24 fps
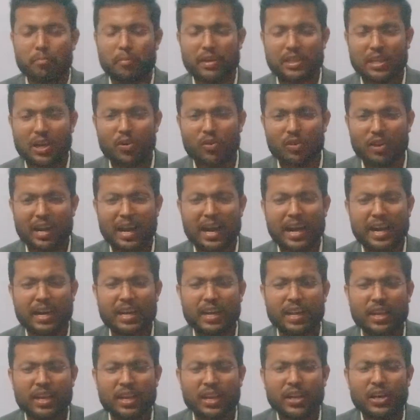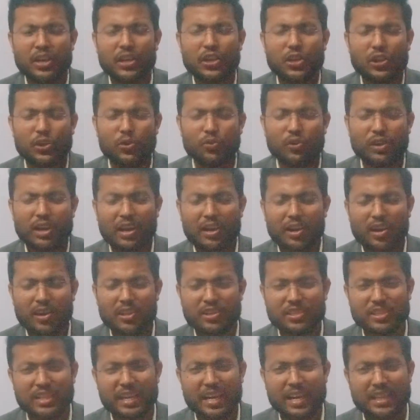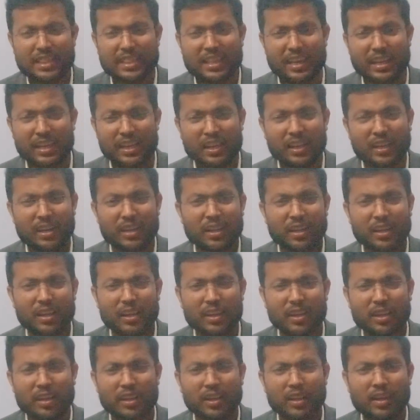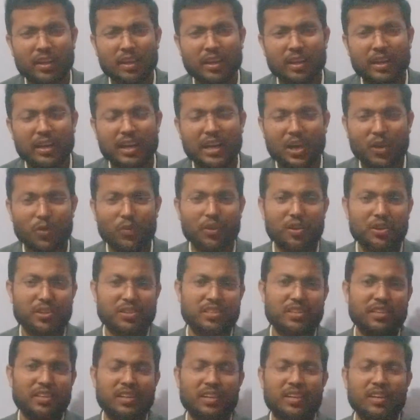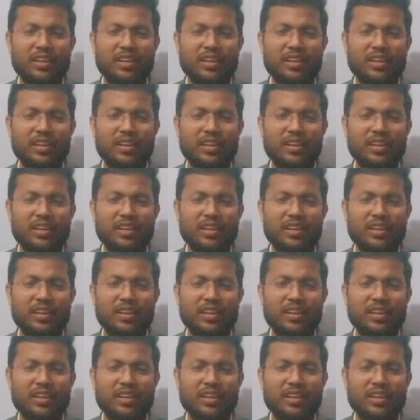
without light, you cannot see anything around us.